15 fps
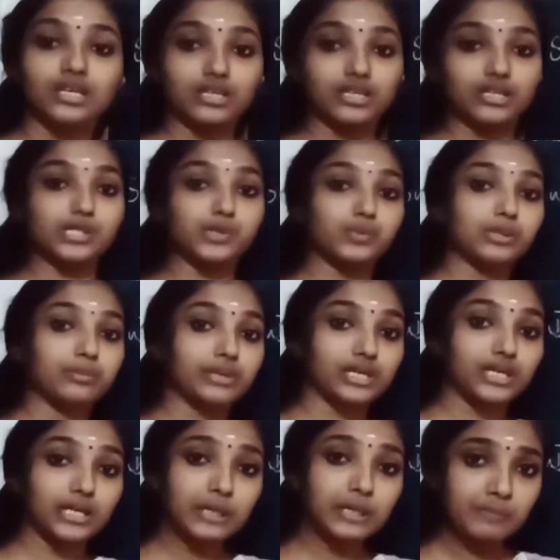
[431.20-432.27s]
it will
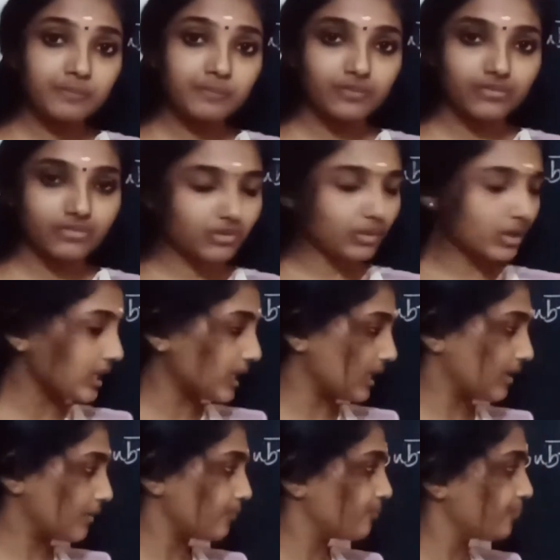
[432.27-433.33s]
become
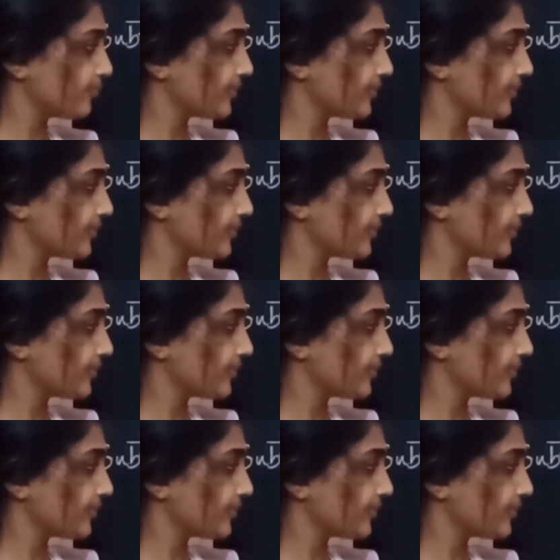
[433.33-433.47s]
3.